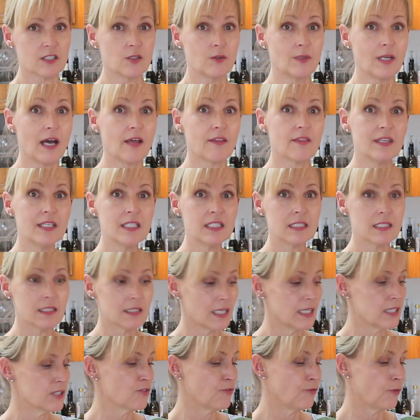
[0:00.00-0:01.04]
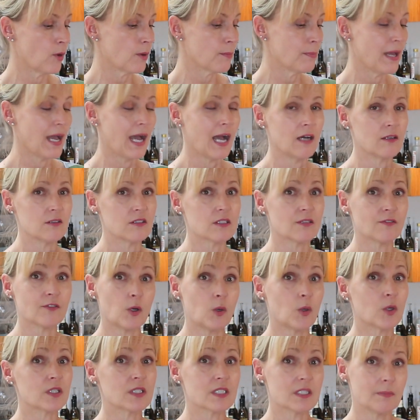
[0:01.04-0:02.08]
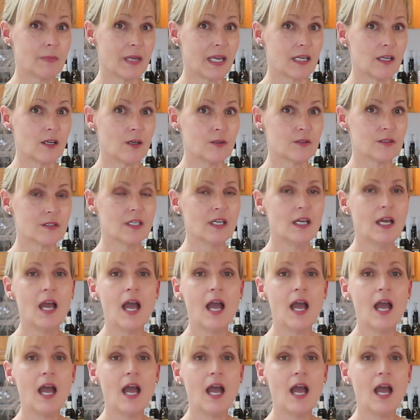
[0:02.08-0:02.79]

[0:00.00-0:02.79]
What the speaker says: So now this is 4 pounds of cored tomatoes,